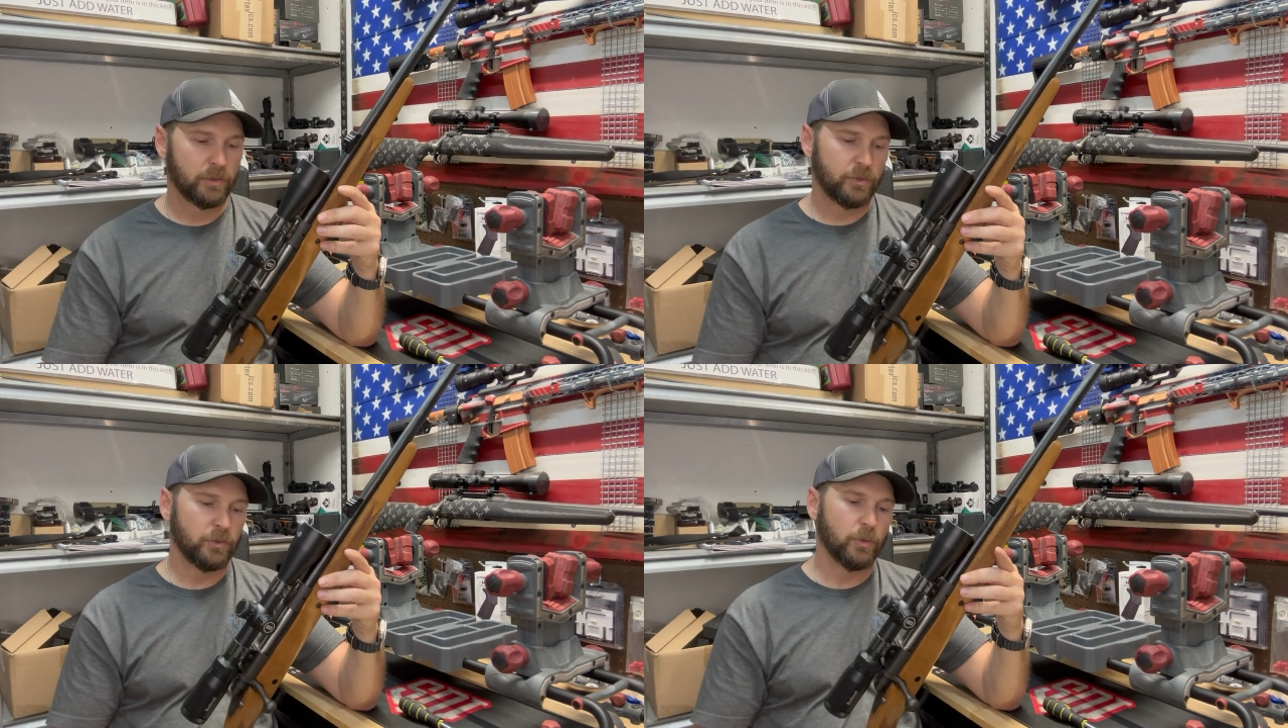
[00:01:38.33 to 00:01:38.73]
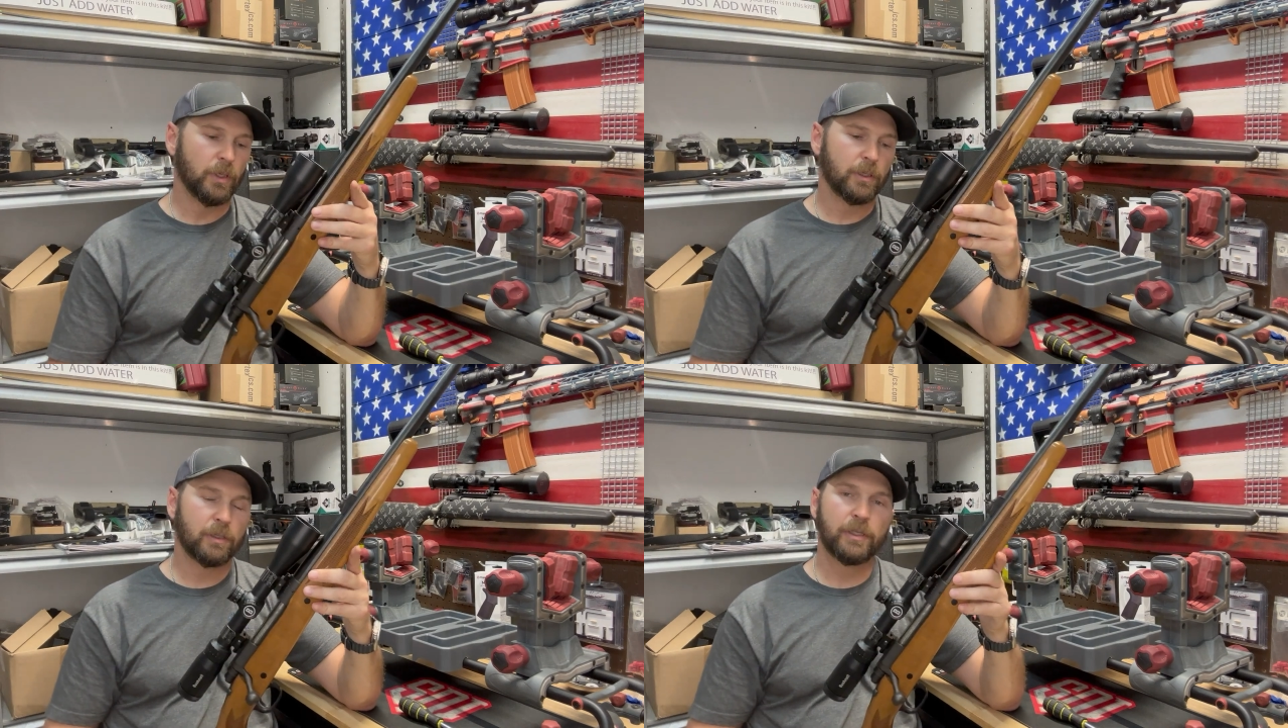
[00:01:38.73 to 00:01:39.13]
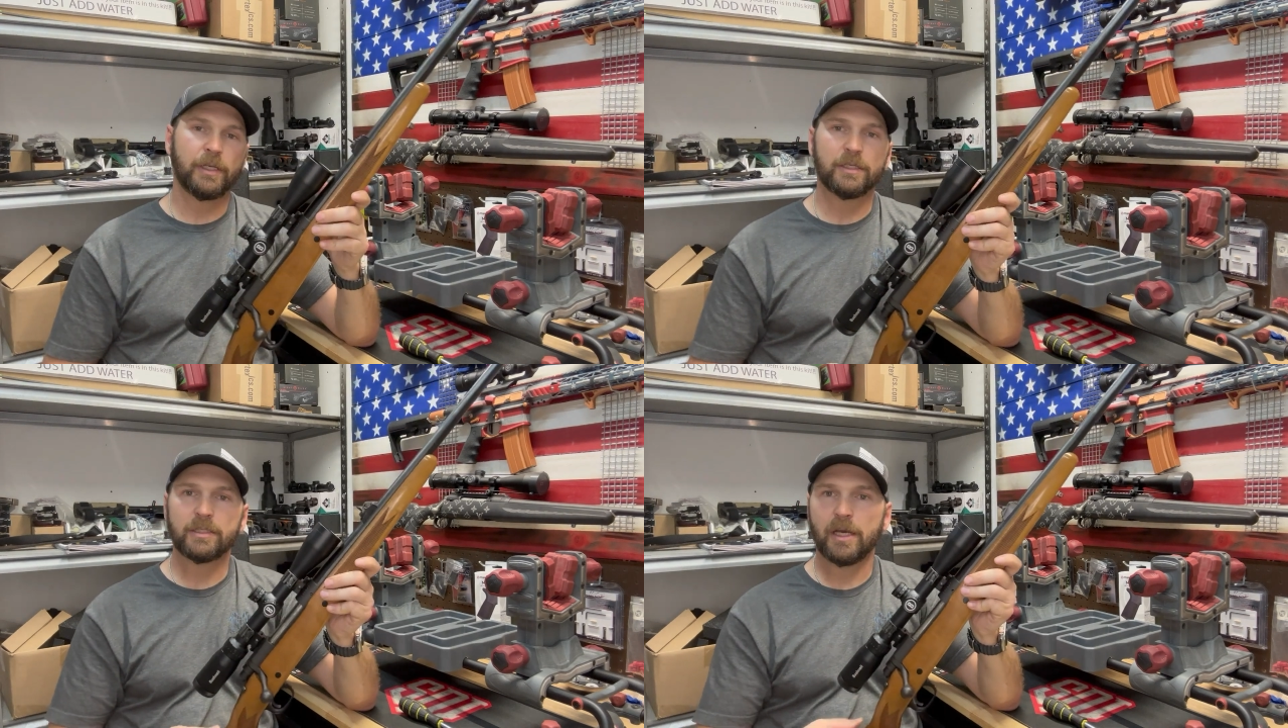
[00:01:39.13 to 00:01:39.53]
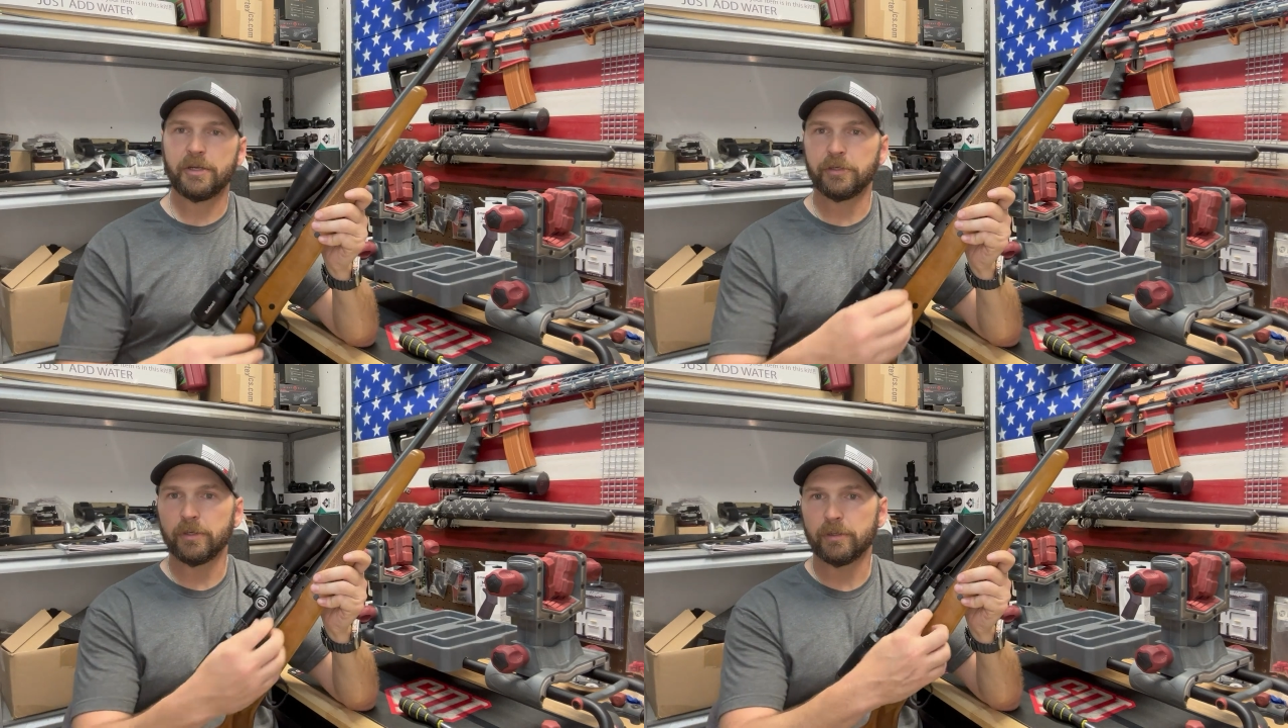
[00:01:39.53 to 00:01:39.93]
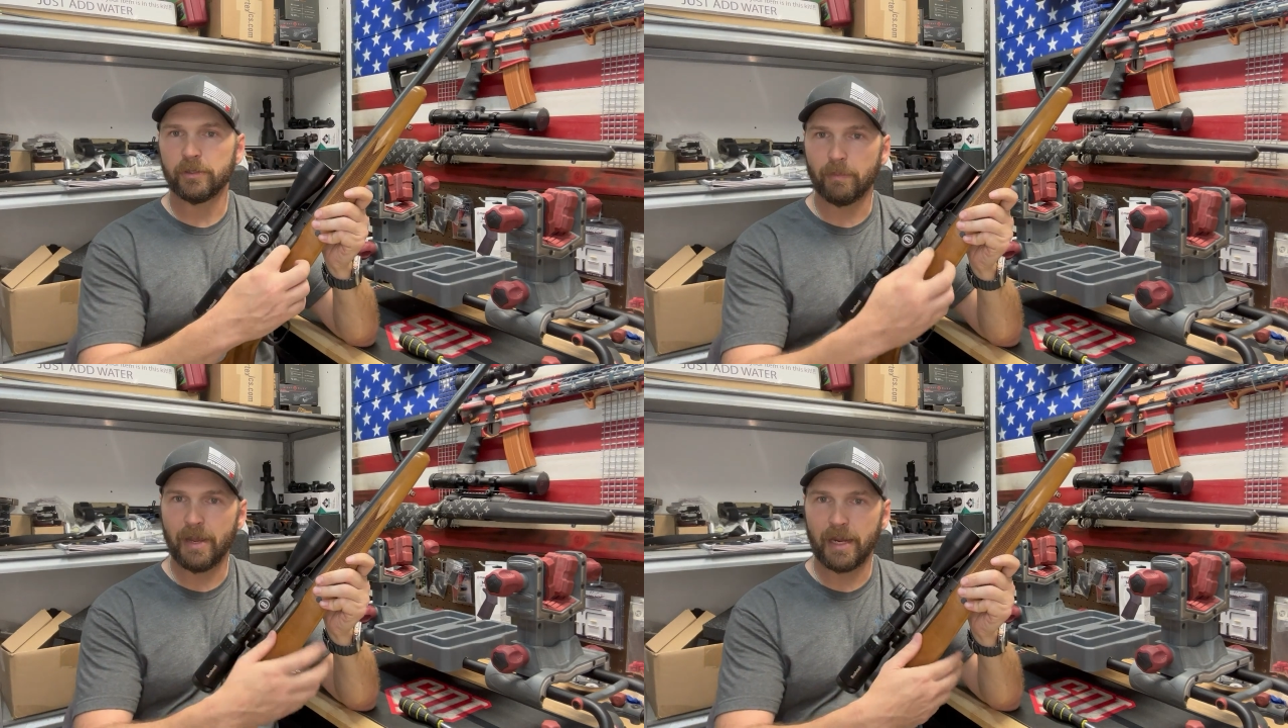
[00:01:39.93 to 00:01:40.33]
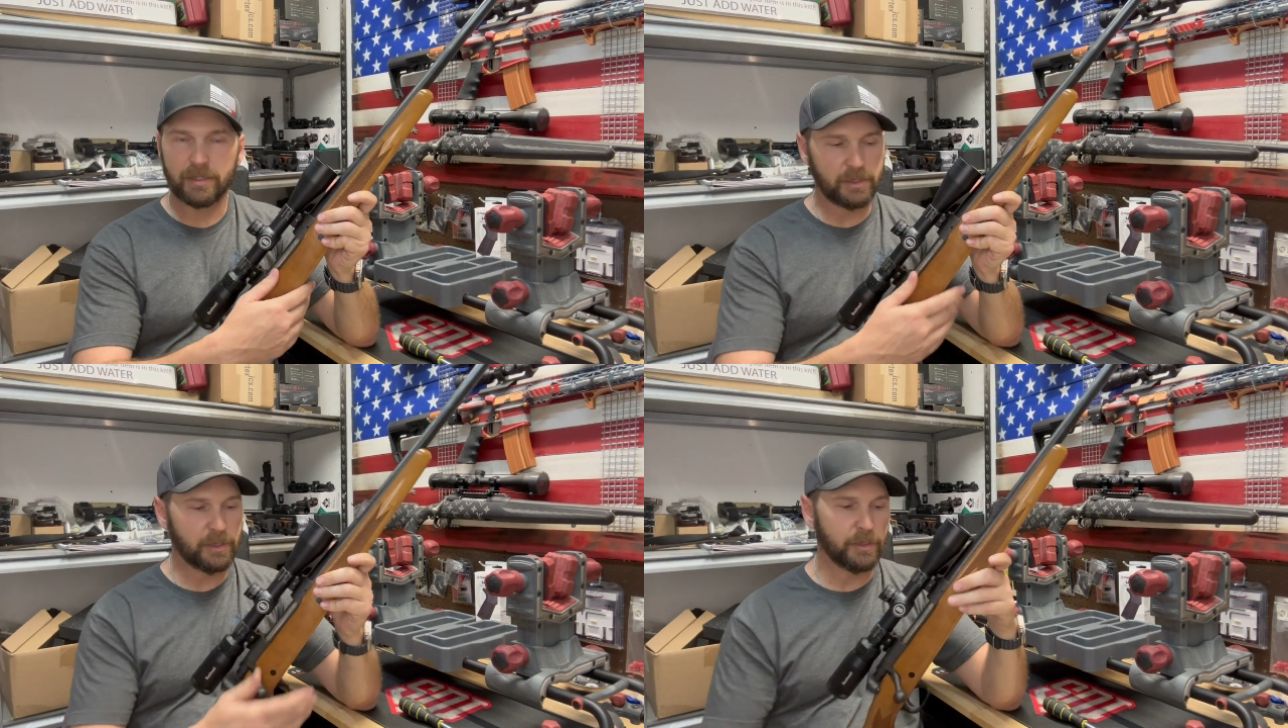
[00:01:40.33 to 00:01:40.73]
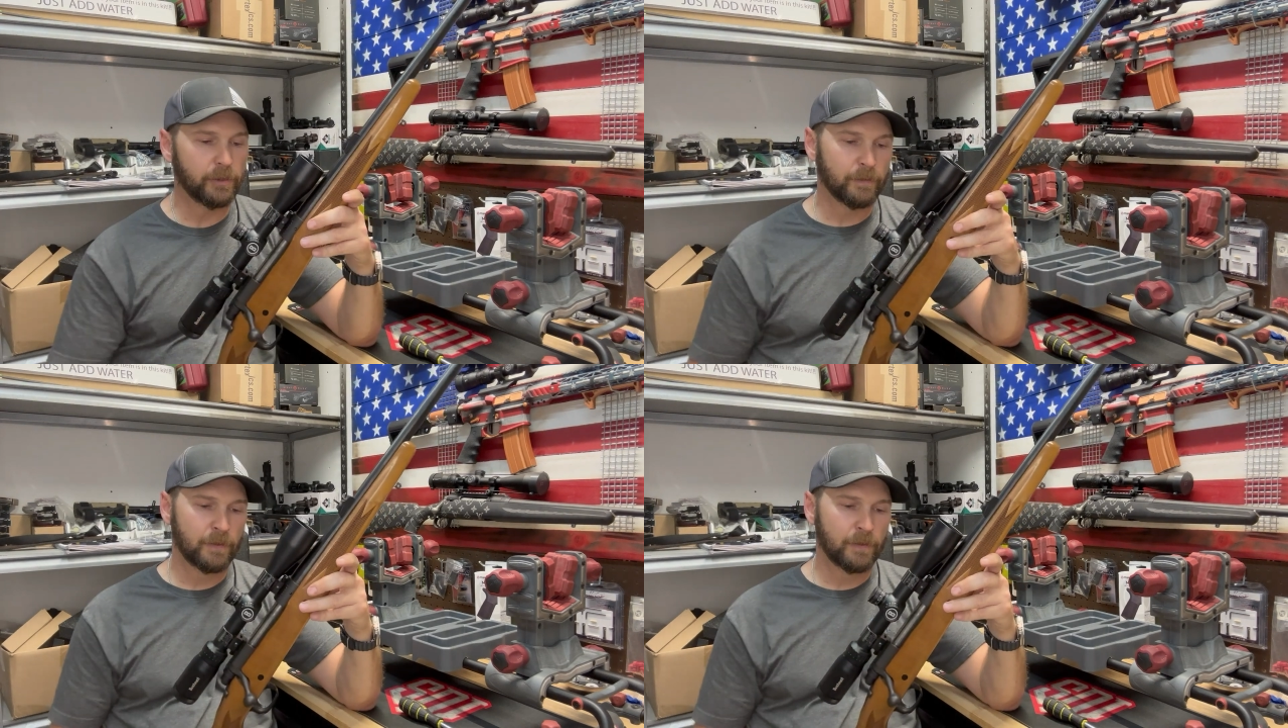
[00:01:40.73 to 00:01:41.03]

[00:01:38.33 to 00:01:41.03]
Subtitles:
to clean inside your magazine here.